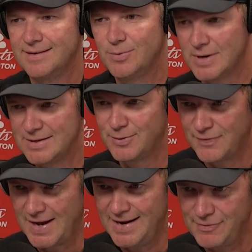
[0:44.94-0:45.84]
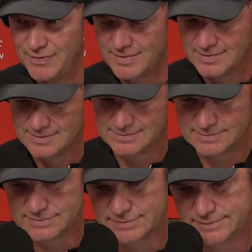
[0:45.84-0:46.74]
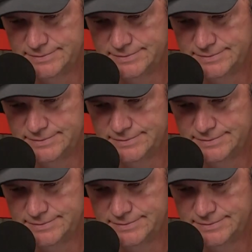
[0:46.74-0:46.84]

You want to do five? Yeah. All right.